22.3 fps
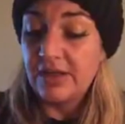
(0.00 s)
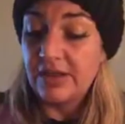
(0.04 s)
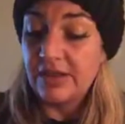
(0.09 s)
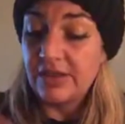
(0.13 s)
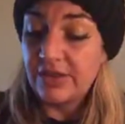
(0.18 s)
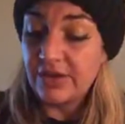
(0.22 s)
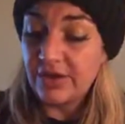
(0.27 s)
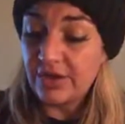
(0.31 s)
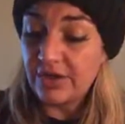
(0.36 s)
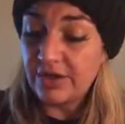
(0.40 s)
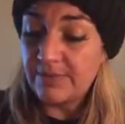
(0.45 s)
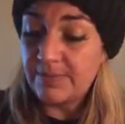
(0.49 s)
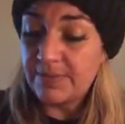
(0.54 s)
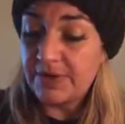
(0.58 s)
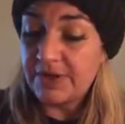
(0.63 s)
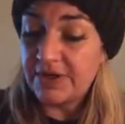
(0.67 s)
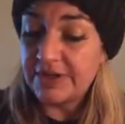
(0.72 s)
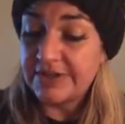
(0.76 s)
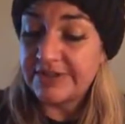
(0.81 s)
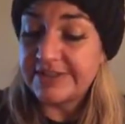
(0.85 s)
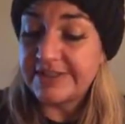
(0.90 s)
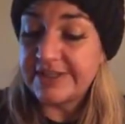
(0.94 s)
Third
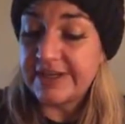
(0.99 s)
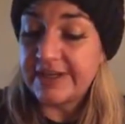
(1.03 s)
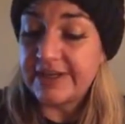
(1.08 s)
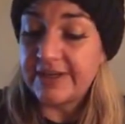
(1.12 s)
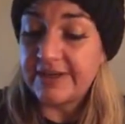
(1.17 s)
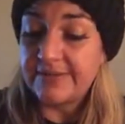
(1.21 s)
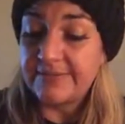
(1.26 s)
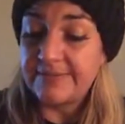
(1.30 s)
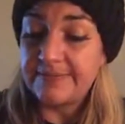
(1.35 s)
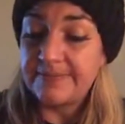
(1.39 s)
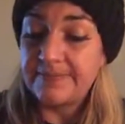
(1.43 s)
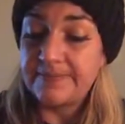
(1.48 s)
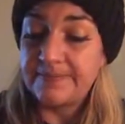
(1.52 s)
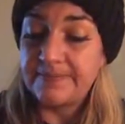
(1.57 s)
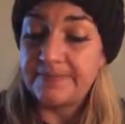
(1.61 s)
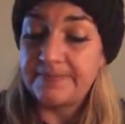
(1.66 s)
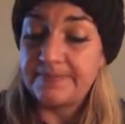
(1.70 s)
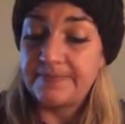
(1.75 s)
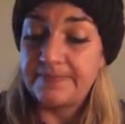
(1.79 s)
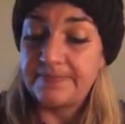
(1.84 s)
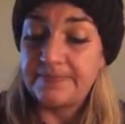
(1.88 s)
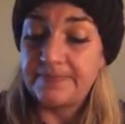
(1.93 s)
person.
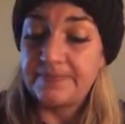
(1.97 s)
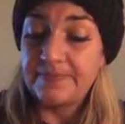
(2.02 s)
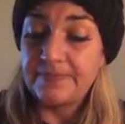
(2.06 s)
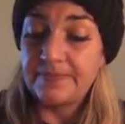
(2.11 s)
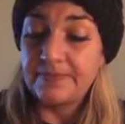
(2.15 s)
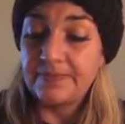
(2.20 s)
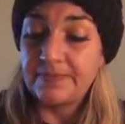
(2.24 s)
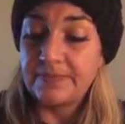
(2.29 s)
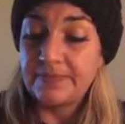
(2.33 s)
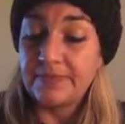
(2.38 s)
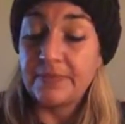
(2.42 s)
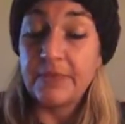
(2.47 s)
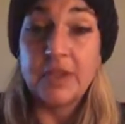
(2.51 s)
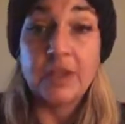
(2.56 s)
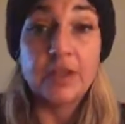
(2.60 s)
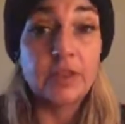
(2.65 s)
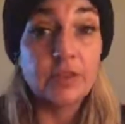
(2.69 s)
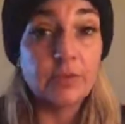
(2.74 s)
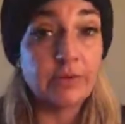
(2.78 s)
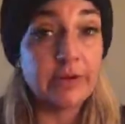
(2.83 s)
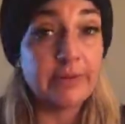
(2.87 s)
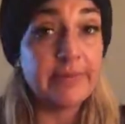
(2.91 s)

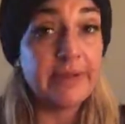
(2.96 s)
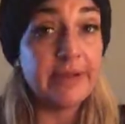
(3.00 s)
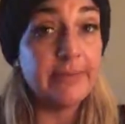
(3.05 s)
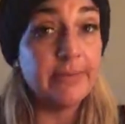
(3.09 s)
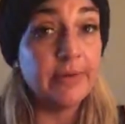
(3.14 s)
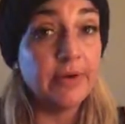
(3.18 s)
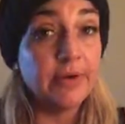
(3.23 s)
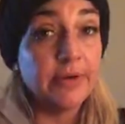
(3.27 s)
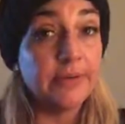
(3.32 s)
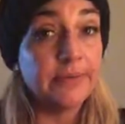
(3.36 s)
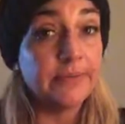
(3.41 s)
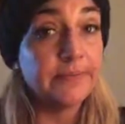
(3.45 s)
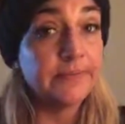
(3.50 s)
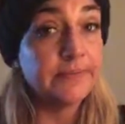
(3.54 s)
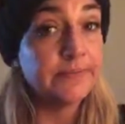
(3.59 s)
3 people.